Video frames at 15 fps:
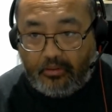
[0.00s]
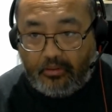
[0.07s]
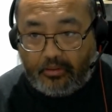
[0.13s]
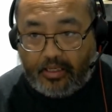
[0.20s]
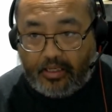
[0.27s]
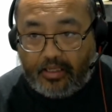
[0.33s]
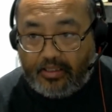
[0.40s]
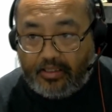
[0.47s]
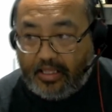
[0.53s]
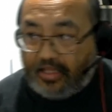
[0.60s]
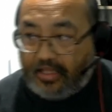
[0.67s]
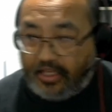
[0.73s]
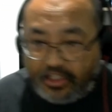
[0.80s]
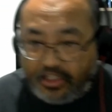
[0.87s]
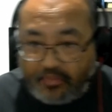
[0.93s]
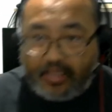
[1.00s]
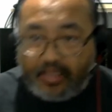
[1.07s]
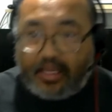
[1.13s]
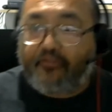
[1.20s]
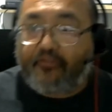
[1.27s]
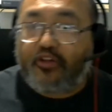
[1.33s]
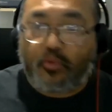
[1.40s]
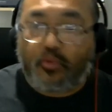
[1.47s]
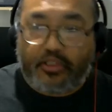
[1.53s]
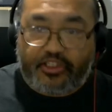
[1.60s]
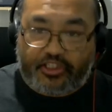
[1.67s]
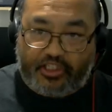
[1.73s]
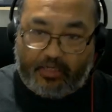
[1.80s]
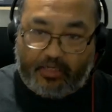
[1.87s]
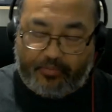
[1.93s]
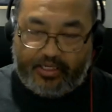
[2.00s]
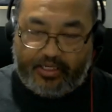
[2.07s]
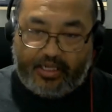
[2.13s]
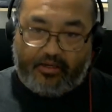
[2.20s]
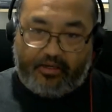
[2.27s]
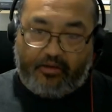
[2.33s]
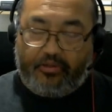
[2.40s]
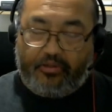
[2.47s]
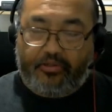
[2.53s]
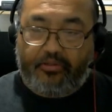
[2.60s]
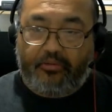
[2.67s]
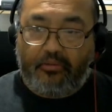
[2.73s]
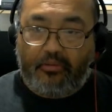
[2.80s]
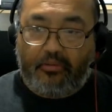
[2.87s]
Okay, that should make everyone sit up and take notice.